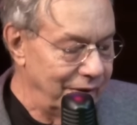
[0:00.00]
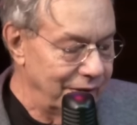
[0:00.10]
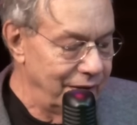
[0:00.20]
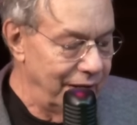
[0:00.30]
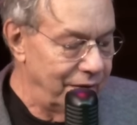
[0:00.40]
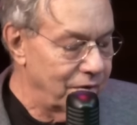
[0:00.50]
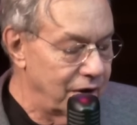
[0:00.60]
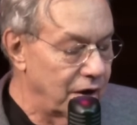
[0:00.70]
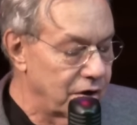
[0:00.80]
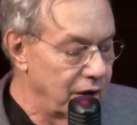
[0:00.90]
Yale,
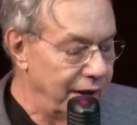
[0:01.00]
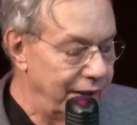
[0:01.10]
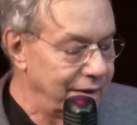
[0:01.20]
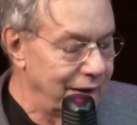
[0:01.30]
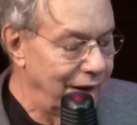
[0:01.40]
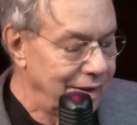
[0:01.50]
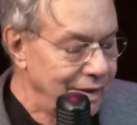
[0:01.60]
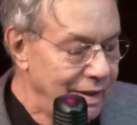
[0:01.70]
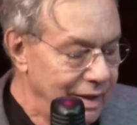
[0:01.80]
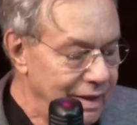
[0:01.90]
and
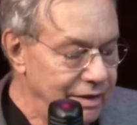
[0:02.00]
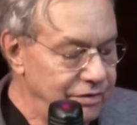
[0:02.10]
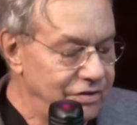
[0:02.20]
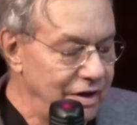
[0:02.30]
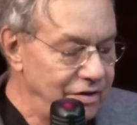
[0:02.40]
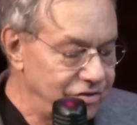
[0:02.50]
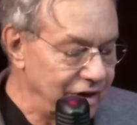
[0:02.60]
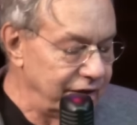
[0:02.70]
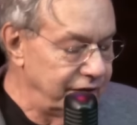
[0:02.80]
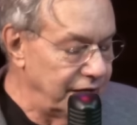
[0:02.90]
he
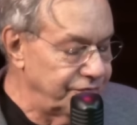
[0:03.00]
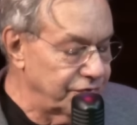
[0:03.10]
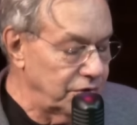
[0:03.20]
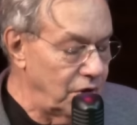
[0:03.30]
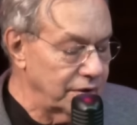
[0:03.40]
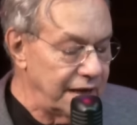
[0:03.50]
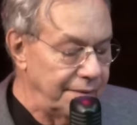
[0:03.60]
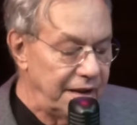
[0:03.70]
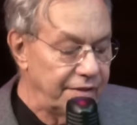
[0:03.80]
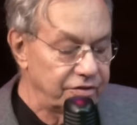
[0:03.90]
said, for a long
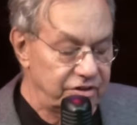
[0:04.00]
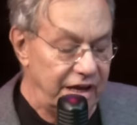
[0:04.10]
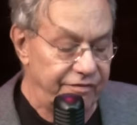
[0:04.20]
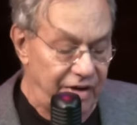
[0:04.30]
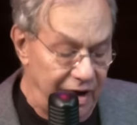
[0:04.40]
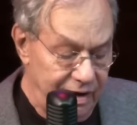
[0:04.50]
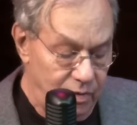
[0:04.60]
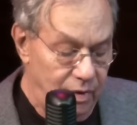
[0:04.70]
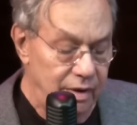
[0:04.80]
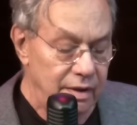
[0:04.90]
time now, the state of
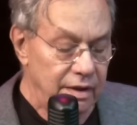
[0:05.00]
Iowa